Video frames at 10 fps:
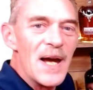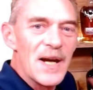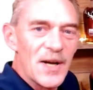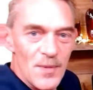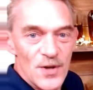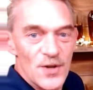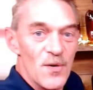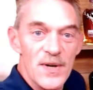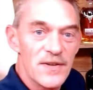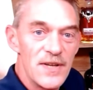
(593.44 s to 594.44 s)
commercial
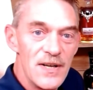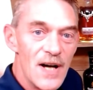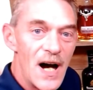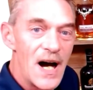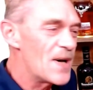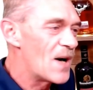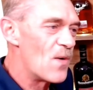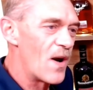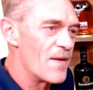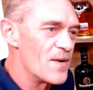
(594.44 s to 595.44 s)
whiskey. I'm not
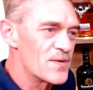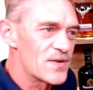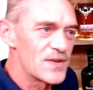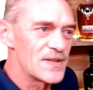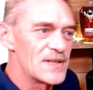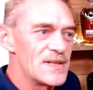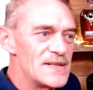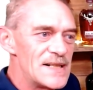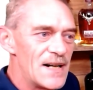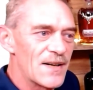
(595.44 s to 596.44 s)
one of those
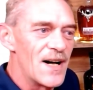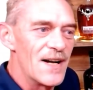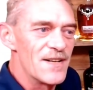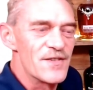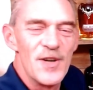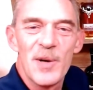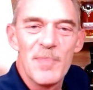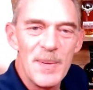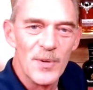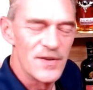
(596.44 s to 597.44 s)
condescending
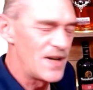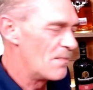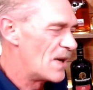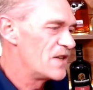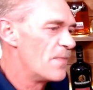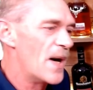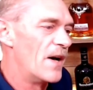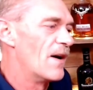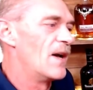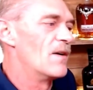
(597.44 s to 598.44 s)
people to say mine's
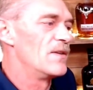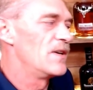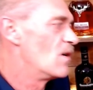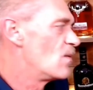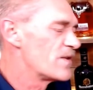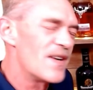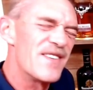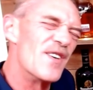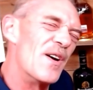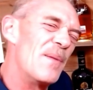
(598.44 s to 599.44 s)
better. I don't, once I
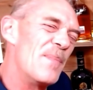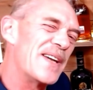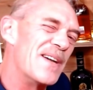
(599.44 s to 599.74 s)
started making